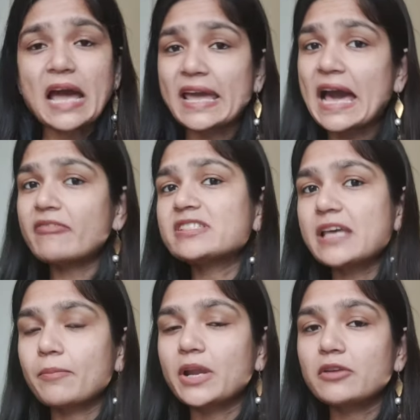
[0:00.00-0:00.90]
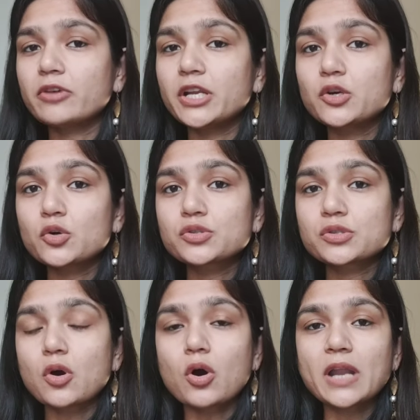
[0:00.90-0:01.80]
I have a separate
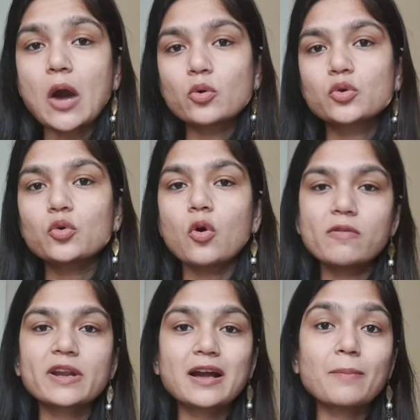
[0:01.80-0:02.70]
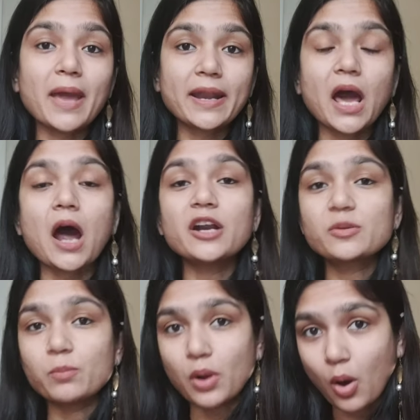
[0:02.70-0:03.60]
videos on how to overcome an
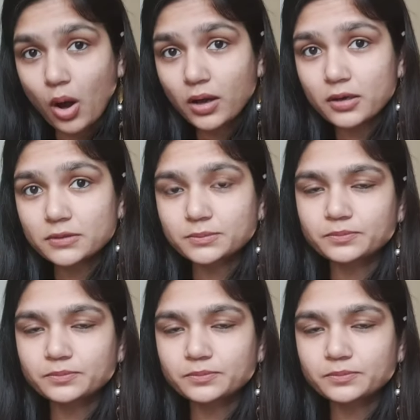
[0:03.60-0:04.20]
art block.